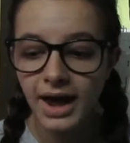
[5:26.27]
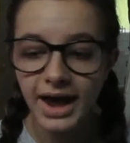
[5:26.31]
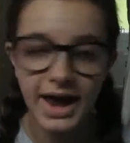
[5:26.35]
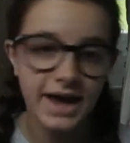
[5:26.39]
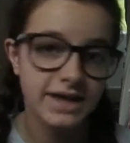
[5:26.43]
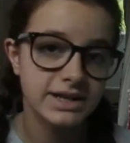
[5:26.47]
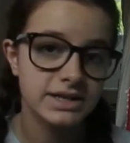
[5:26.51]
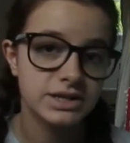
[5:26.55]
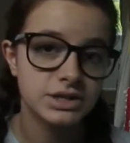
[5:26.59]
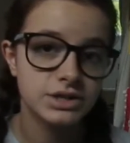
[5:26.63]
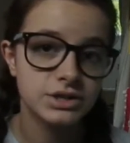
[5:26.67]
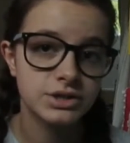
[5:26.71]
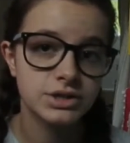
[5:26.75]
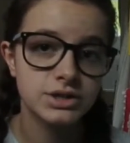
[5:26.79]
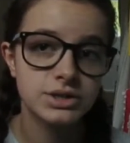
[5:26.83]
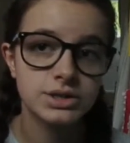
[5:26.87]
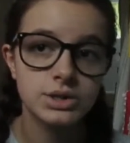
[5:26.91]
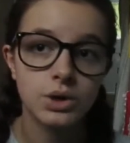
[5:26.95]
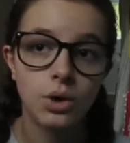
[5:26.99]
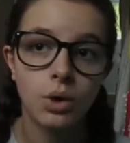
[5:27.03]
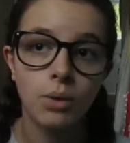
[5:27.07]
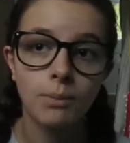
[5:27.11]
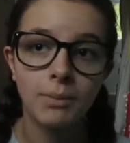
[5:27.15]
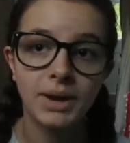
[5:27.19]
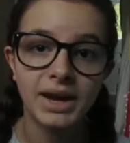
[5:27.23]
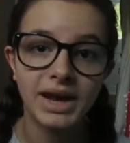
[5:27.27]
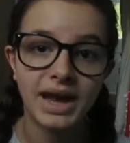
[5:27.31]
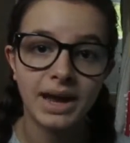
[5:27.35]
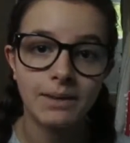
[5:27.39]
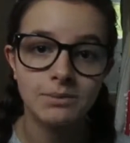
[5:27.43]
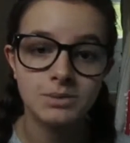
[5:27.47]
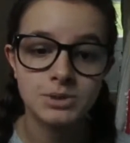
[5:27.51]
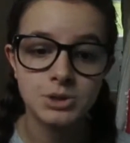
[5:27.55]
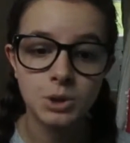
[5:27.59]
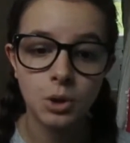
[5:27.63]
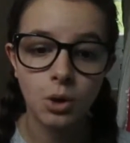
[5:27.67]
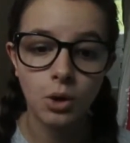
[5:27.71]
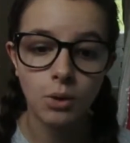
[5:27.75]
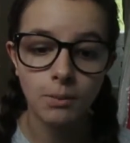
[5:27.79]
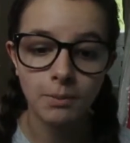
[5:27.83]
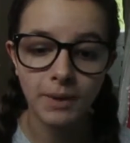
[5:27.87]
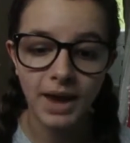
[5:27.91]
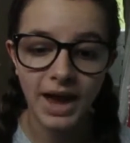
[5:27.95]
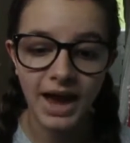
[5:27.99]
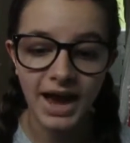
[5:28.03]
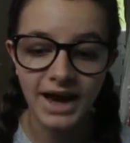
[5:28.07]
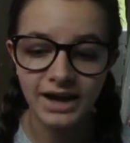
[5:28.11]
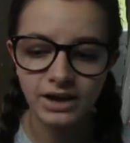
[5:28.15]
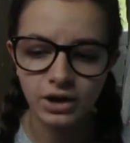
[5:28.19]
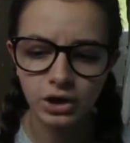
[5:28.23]
editors on my laptop
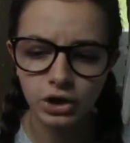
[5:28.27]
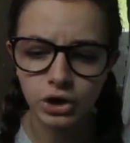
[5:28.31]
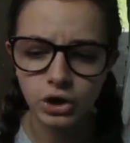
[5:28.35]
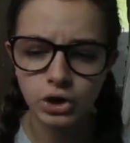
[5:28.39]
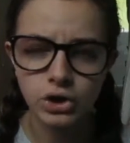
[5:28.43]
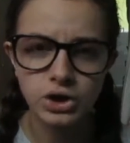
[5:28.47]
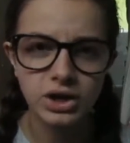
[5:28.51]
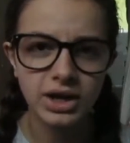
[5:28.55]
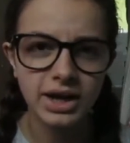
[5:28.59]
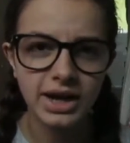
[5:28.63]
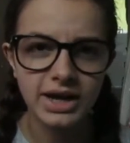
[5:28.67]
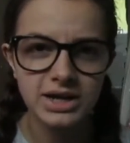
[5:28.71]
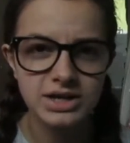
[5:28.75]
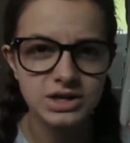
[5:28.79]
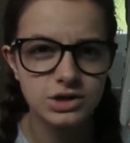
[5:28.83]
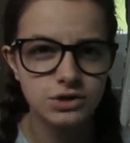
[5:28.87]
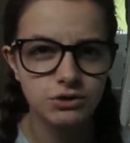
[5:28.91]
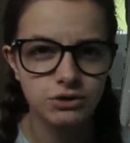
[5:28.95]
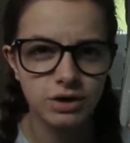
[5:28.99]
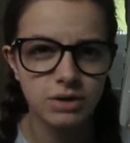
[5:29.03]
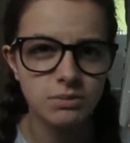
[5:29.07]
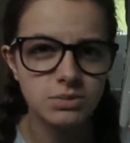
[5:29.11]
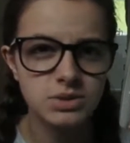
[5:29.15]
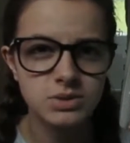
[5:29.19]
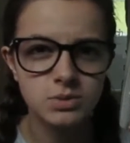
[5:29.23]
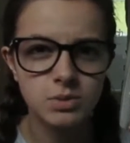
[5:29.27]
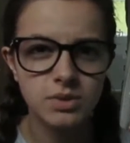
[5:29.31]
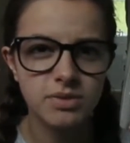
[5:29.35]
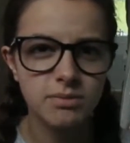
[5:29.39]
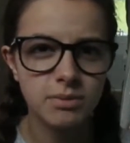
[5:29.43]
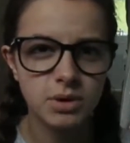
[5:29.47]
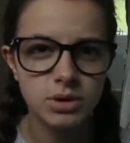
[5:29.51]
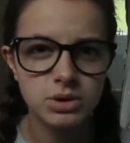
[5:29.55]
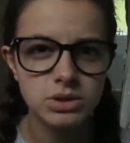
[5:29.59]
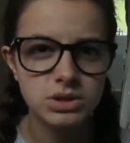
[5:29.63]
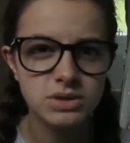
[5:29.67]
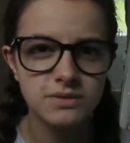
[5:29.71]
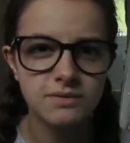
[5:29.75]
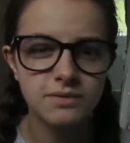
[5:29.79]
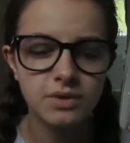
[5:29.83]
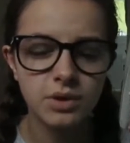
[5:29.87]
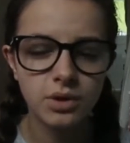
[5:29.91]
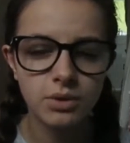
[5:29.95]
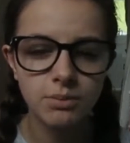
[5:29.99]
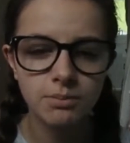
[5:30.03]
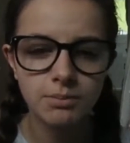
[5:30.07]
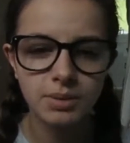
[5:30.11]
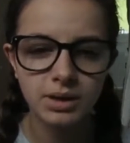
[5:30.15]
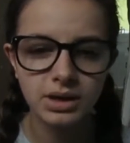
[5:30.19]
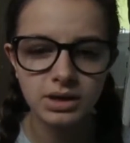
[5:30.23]
and I couldn't get to grips with most of
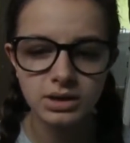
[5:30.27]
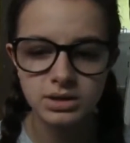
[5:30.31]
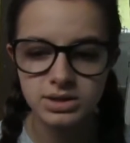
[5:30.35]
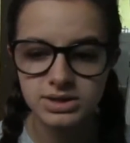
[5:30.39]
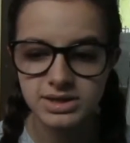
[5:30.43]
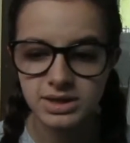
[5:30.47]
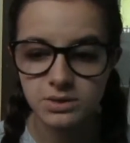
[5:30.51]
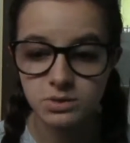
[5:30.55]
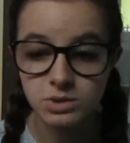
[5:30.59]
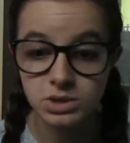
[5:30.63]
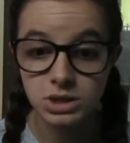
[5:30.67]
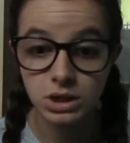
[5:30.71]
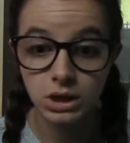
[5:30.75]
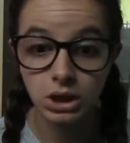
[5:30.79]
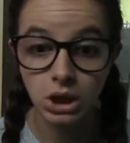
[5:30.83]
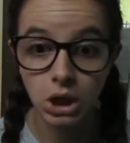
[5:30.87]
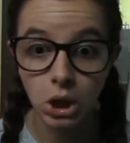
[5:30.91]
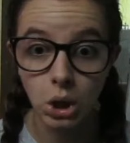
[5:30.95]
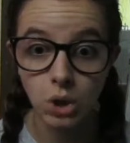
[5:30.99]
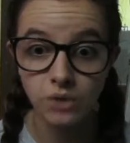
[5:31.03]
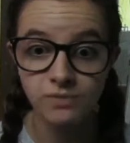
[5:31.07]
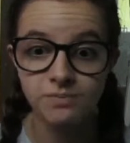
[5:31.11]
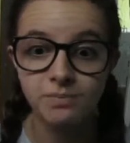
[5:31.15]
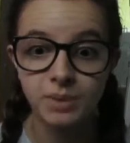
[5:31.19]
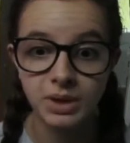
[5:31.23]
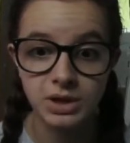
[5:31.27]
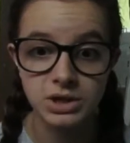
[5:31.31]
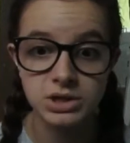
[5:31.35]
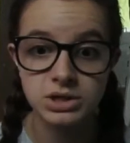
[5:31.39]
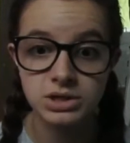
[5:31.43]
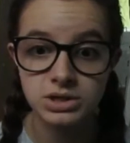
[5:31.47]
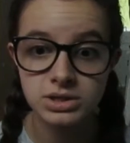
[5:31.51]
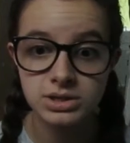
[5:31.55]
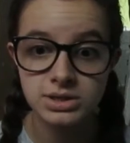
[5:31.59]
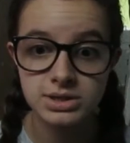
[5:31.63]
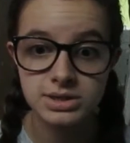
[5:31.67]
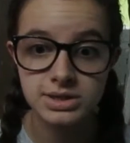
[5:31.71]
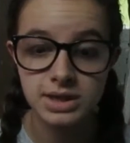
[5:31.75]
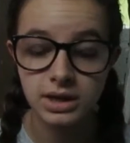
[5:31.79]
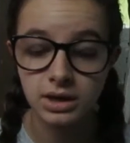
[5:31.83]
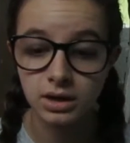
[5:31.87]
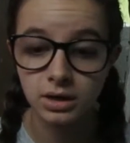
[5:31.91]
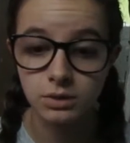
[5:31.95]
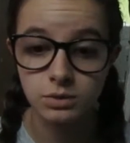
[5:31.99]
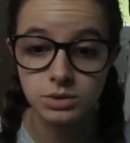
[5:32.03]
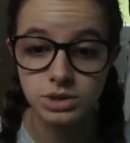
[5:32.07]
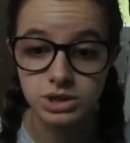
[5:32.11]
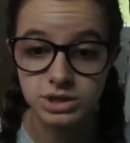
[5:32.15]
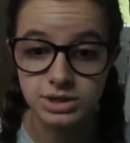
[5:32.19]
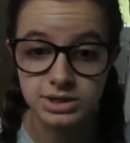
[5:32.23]
them because there was a lot of buttons and
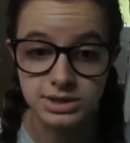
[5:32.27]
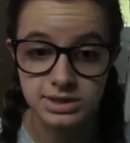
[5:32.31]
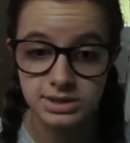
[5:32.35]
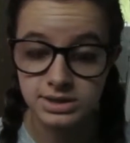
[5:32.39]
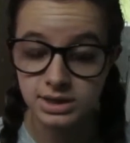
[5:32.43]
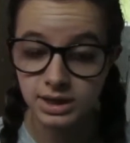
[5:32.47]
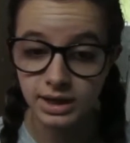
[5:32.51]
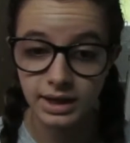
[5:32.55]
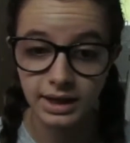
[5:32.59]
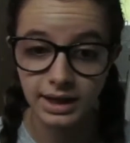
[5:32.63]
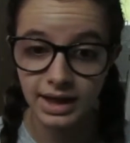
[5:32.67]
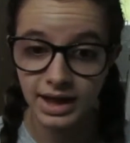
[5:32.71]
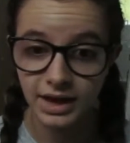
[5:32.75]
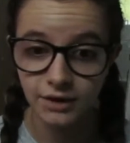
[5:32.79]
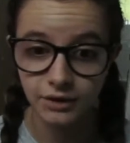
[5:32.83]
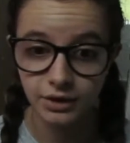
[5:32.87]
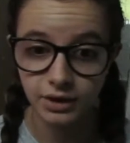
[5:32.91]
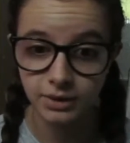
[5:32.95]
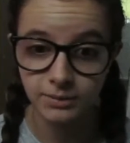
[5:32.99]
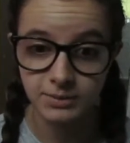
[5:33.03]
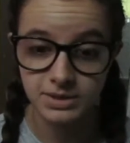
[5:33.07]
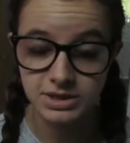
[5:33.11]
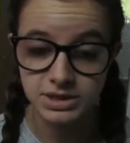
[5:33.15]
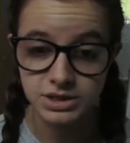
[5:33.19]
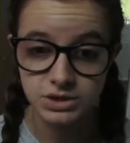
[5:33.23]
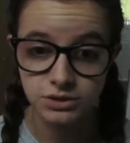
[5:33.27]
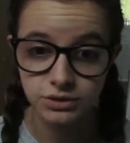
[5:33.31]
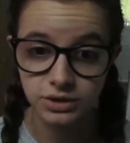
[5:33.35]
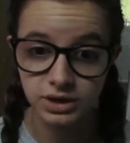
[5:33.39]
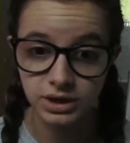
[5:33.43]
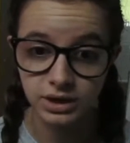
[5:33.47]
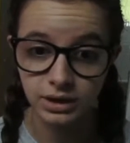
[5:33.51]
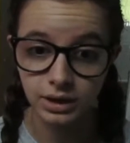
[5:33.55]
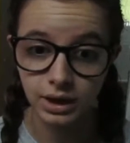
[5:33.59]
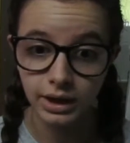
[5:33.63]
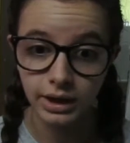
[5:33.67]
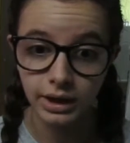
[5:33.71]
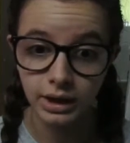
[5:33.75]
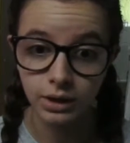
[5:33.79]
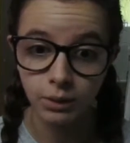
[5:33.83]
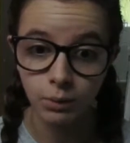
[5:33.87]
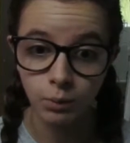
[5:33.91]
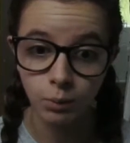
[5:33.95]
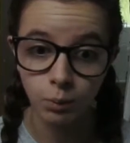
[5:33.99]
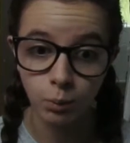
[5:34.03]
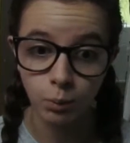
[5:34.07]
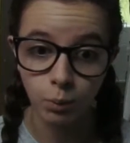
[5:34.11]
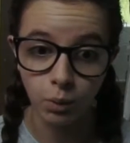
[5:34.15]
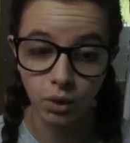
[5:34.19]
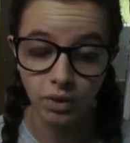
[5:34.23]
I was just glaring at my screen like,
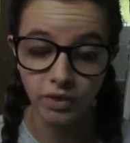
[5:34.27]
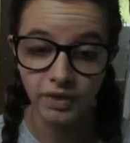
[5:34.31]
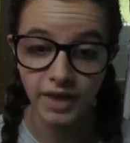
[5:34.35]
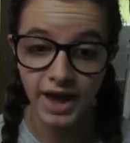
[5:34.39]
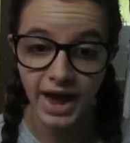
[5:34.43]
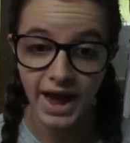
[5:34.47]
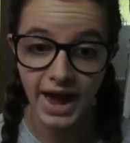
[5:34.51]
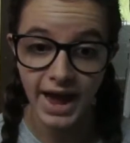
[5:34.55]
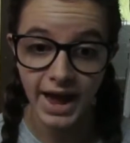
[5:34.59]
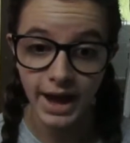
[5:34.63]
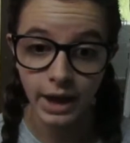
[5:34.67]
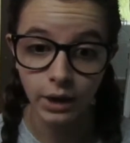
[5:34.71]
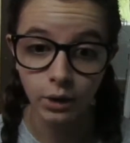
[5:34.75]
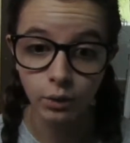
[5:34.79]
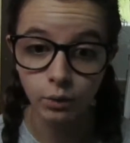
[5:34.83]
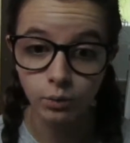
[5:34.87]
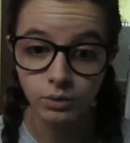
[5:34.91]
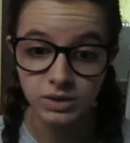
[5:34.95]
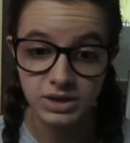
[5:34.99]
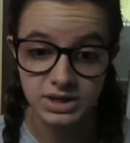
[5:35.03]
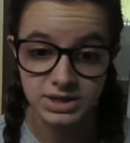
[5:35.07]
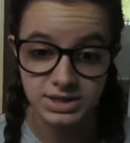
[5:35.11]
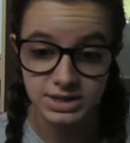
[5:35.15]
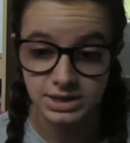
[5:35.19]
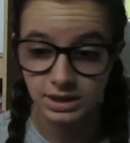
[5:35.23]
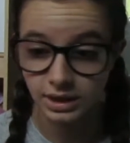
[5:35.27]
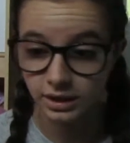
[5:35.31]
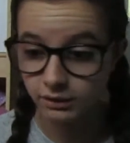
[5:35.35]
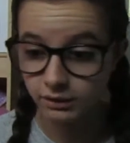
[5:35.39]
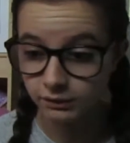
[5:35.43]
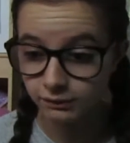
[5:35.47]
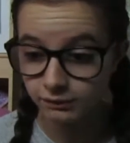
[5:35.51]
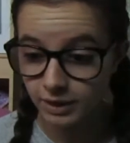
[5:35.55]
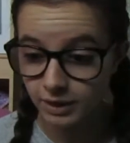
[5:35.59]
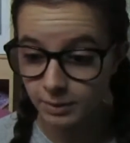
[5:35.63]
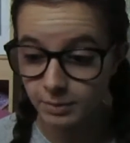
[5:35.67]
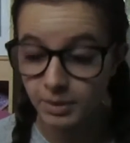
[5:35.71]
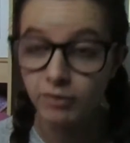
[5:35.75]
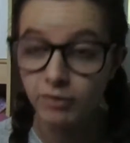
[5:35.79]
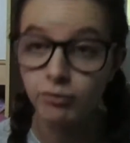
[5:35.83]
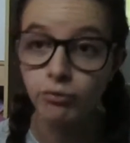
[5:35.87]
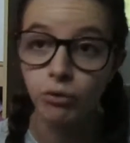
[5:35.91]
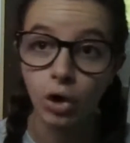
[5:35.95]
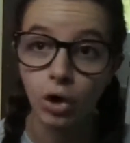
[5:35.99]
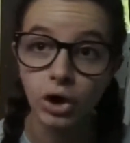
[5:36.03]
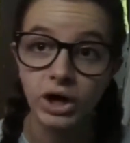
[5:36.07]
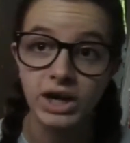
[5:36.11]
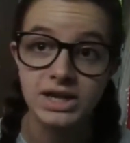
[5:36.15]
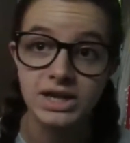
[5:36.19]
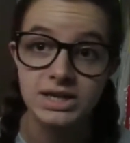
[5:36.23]
what the hell, this is like flipping
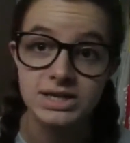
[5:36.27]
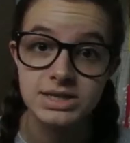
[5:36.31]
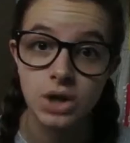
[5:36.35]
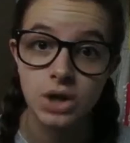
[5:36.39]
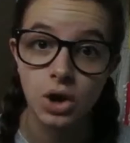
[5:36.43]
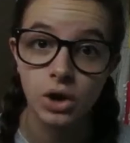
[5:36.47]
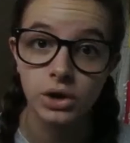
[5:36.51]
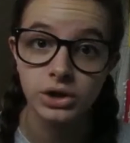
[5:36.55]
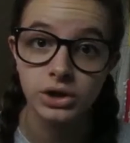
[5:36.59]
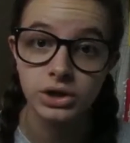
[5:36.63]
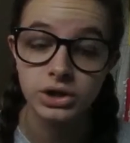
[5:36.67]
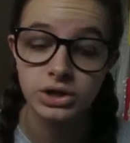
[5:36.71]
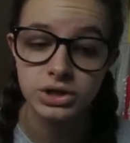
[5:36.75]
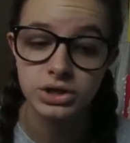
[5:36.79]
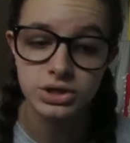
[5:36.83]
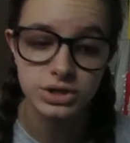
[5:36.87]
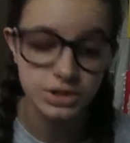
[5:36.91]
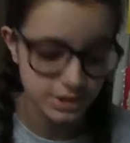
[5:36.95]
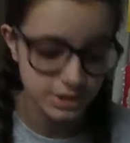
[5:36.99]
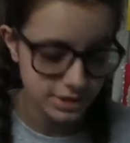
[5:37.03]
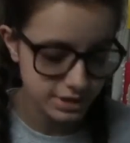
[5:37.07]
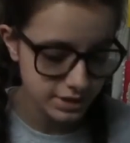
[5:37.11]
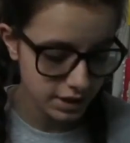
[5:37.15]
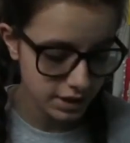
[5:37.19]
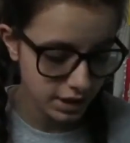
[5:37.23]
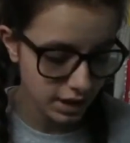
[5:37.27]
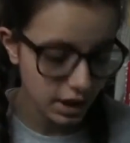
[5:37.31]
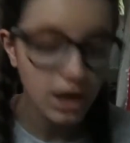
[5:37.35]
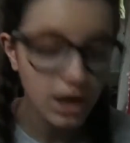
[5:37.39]
rocket science.